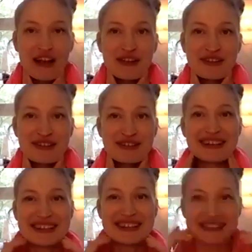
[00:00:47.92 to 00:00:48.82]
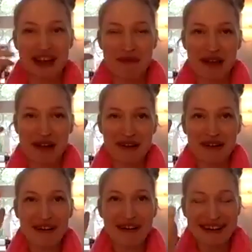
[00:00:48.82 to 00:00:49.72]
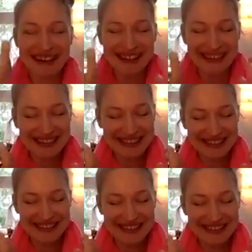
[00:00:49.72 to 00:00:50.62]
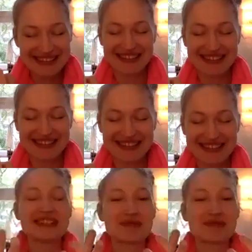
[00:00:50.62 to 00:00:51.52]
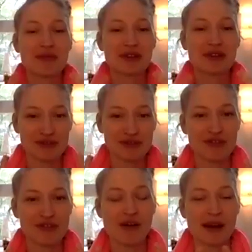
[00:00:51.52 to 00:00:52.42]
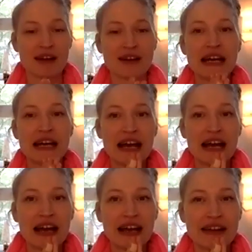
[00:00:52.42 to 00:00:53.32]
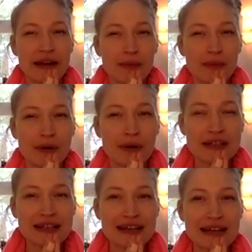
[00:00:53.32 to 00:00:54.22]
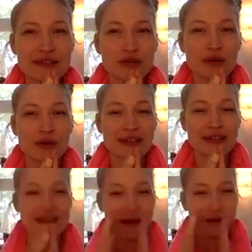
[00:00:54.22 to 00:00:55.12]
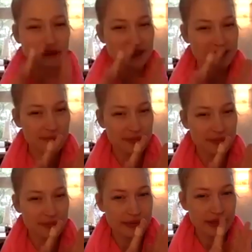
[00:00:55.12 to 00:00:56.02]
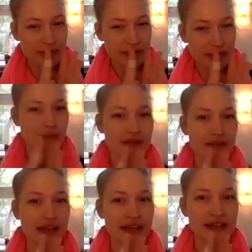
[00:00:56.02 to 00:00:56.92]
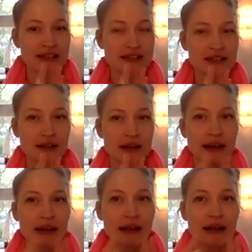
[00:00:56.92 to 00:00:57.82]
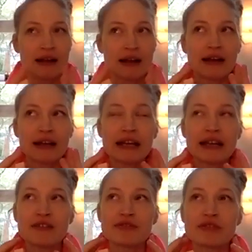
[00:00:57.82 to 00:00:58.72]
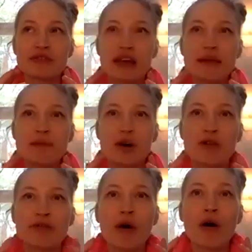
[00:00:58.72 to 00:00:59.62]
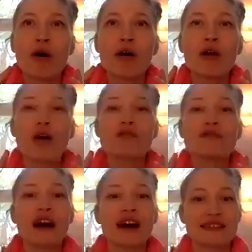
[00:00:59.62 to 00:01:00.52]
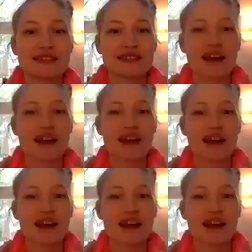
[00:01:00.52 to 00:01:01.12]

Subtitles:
So let's say we are calling in such a deep topic of trauma, and I want us to go in some kind of experiment with that in a frame of all of us are